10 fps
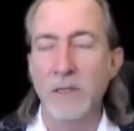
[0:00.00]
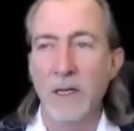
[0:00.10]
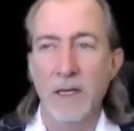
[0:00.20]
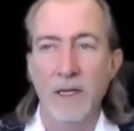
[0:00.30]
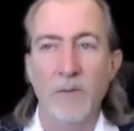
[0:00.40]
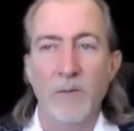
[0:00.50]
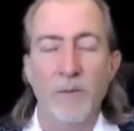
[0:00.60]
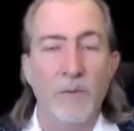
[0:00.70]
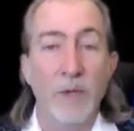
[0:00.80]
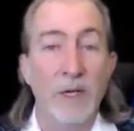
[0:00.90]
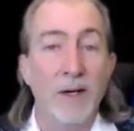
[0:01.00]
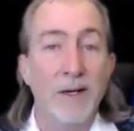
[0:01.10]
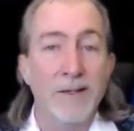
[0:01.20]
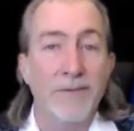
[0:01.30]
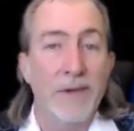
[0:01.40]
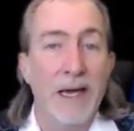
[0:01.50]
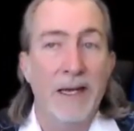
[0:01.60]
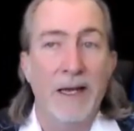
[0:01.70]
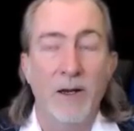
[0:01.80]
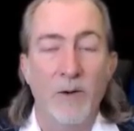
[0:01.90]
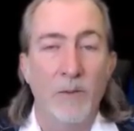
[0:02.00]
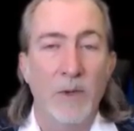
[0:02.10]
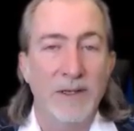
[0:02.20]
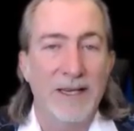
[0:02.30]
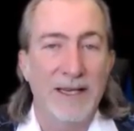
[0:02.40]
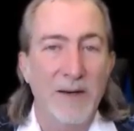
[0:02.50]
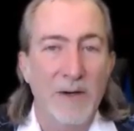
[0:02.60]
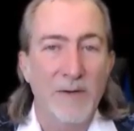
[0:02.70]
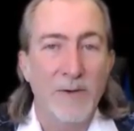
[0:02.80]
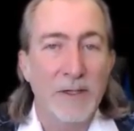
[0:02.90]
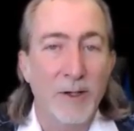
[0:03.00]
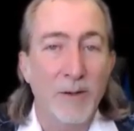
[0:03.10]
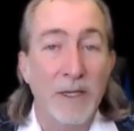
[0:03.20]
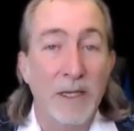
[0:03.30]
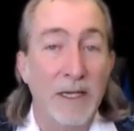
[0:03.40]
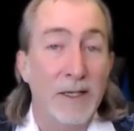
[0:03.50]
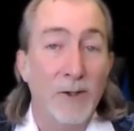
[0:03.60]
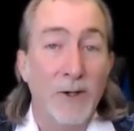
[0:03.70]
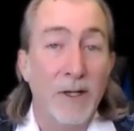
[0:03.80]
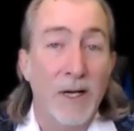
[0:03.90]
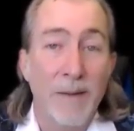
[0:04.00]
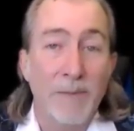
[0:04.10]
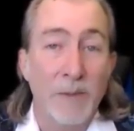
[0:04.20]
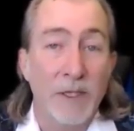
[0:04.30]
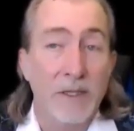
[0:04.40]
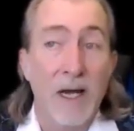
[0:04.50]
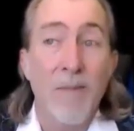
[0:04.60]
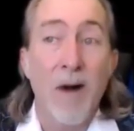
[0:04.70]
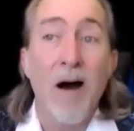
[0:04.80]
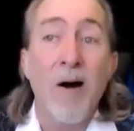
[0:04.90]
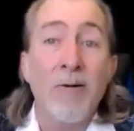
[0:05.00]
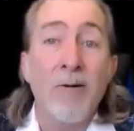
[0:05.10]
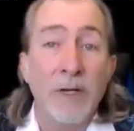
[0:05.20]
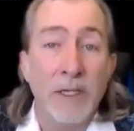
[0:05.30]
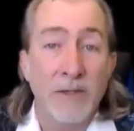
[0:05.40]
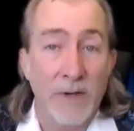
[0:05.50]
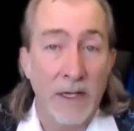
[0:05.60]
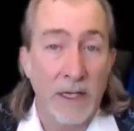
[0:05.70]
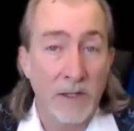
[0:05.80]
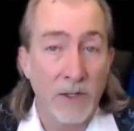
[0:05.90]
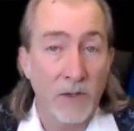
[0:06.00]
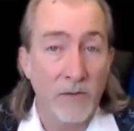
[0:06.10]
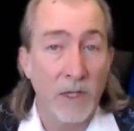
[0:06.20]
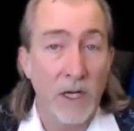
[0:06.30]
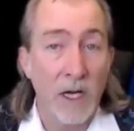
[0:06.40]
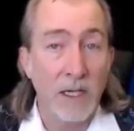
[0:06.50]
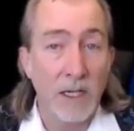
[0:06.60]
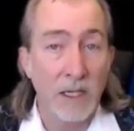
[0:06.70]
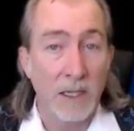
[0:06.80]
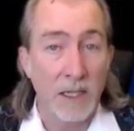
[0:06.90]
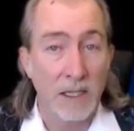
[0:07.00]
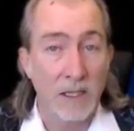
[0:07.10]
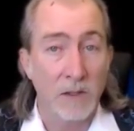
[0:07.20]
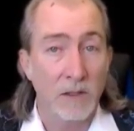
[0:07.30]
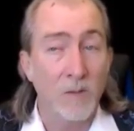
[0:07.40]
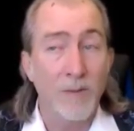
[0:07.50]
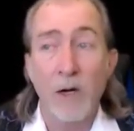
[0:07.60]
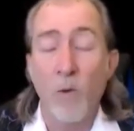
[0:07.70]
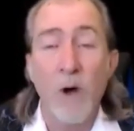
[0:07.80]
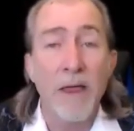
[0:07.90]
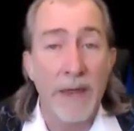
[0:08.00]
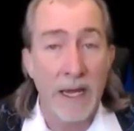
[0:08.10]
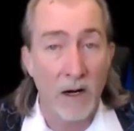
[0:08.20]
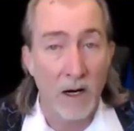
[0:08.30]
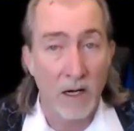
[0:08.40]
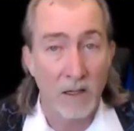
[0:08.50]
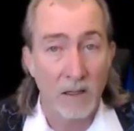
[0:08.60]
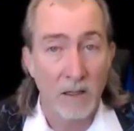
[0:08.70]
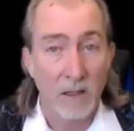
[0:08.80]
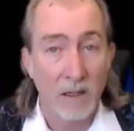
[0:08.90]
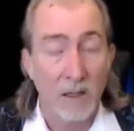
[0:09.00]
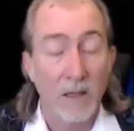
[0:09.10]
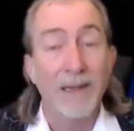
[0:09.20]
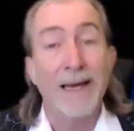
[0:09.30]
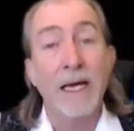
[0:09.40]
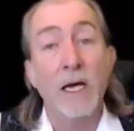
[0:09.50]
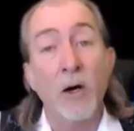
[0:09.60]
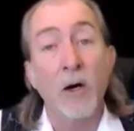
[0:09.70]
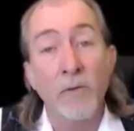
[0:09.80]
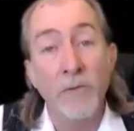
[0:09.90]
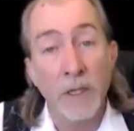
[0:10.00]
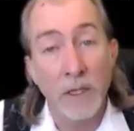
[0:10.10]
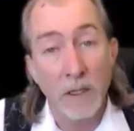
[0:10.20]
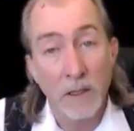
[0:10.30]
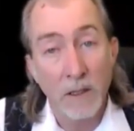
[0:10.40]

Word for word: And because of that, a lot of my friends call me the eternal optimist. I'm always finding a silver lining in things, no matter what they are, like COVID.